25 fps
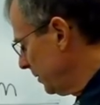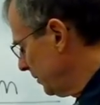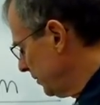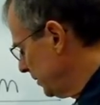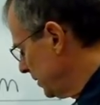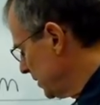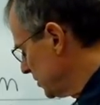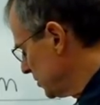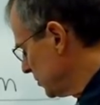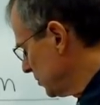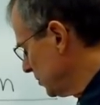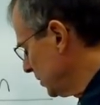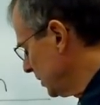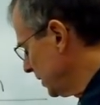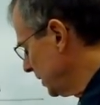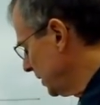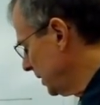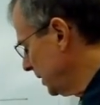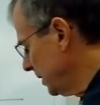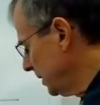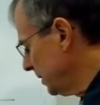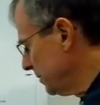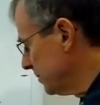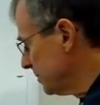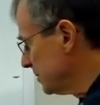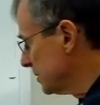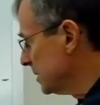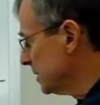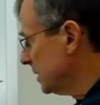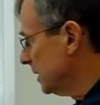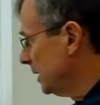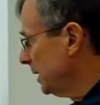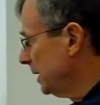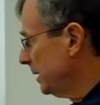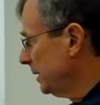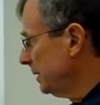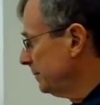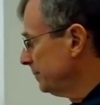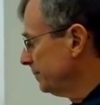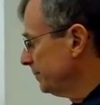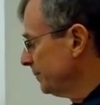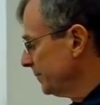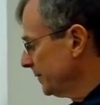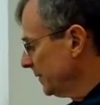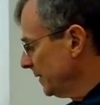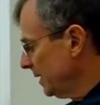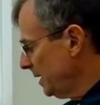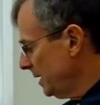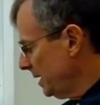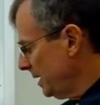this one gives um,
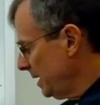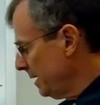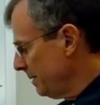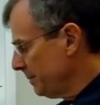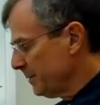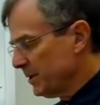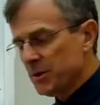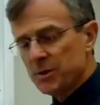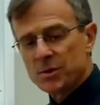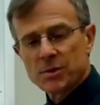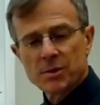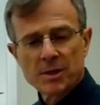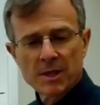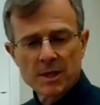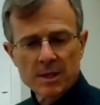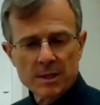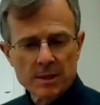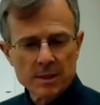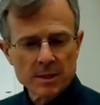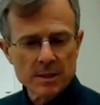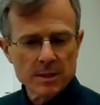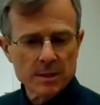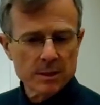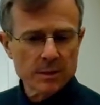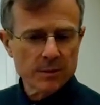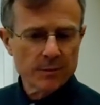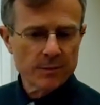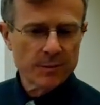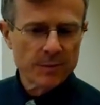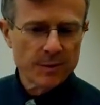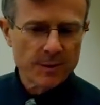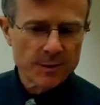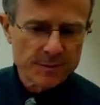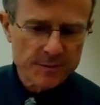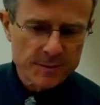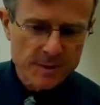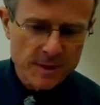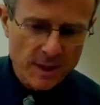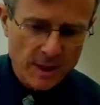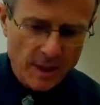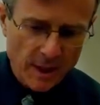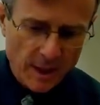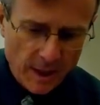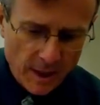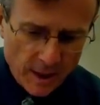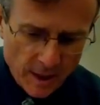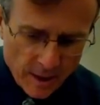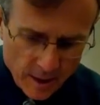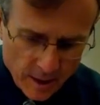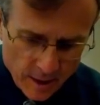an image distance of
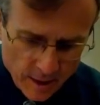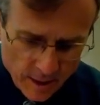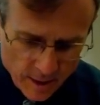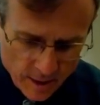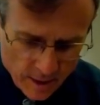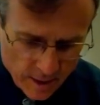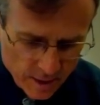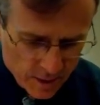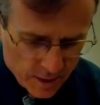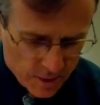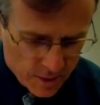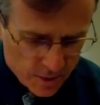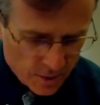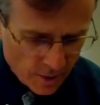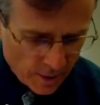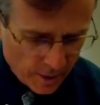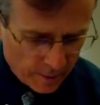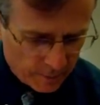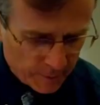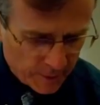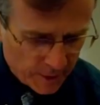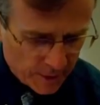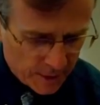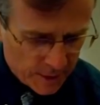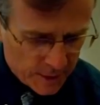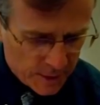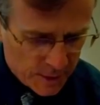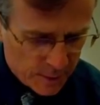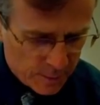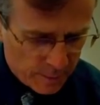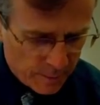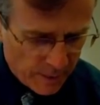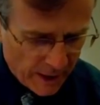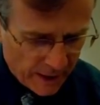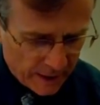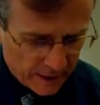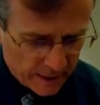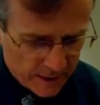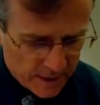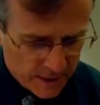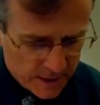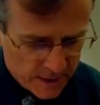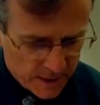15. So I'm going to expect to